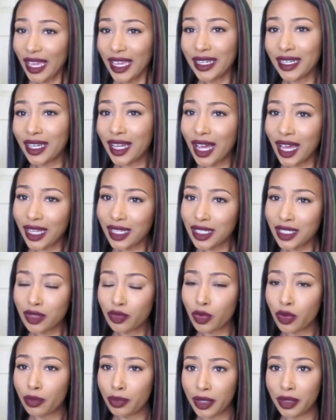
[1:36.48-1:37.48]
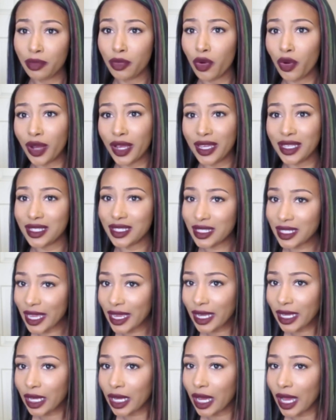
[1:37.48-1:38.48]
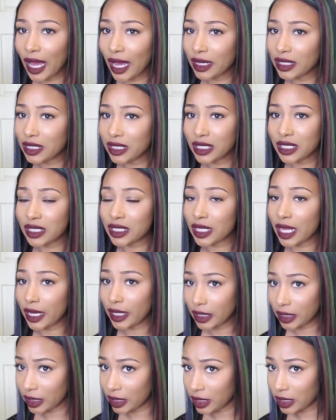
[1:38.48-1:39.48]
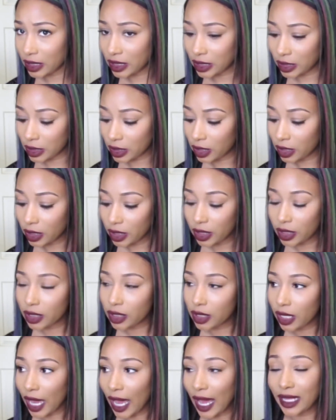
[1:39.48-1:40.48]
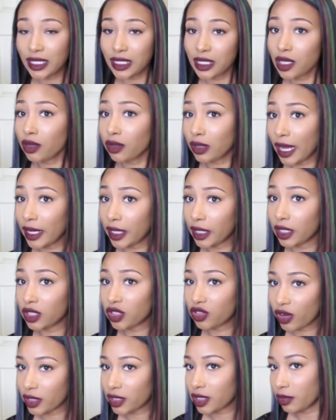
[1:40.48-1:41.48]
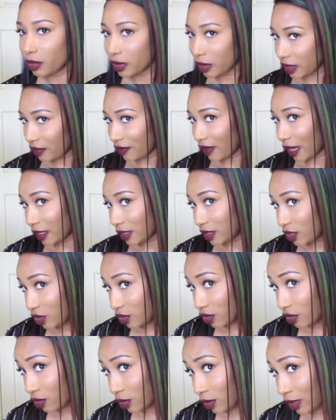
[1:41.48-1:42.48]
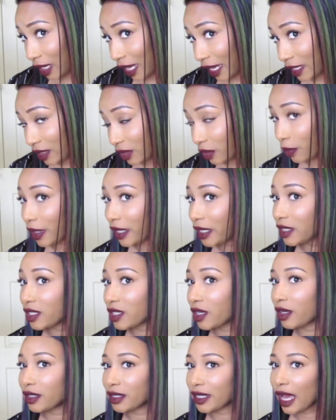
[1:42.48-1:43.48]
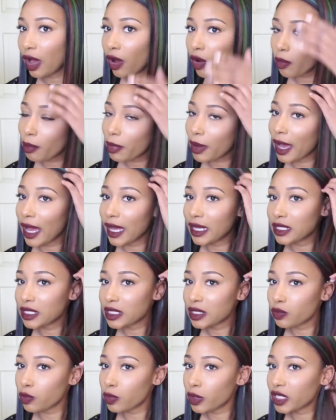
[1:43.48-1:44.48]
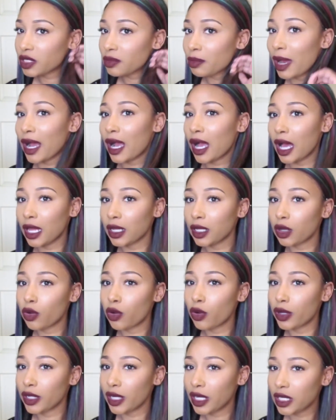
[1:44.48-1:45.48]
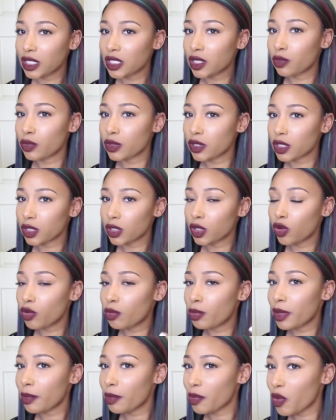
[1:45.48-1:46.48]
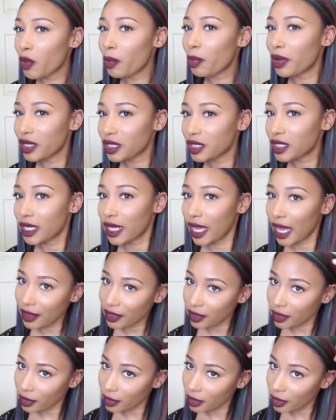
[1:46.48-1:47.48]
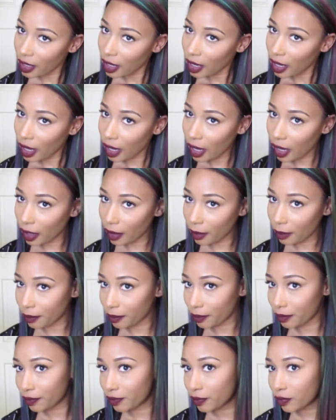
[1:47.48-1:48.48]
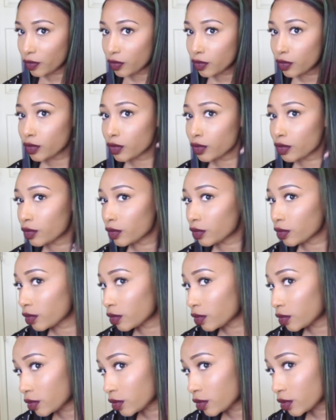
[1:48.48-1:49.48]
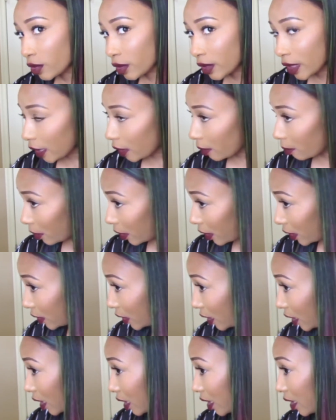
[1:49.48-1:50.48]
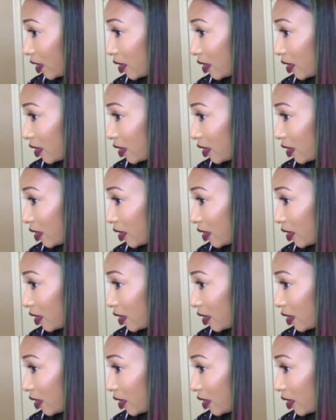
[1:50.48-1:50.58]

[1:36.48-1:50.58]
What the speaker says: and the colors will be more in sync. I just like this. I still like it, trust and believe. I do like the way it turned out, but I just wish my color coordination was a little bit more put together. So yeah, but